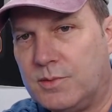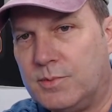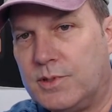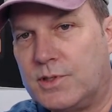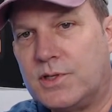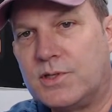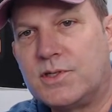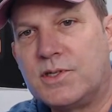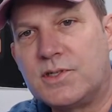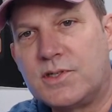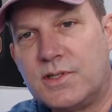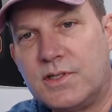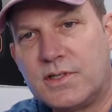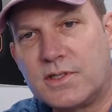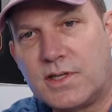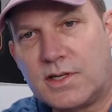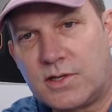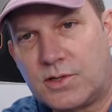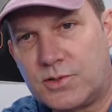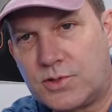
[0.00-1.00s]
because it sends
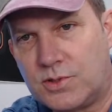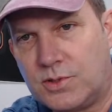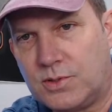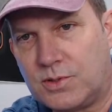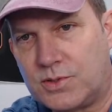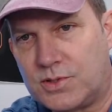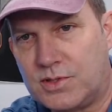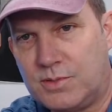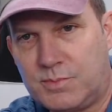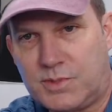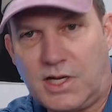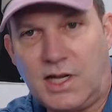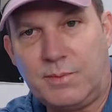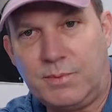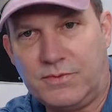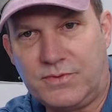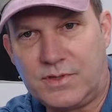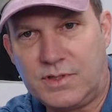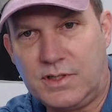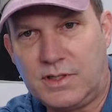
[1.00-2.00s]
that controller some type
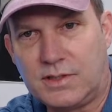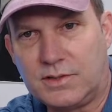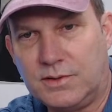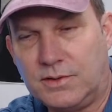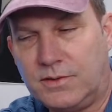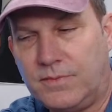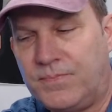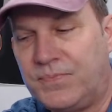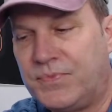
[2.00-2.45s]
of signal.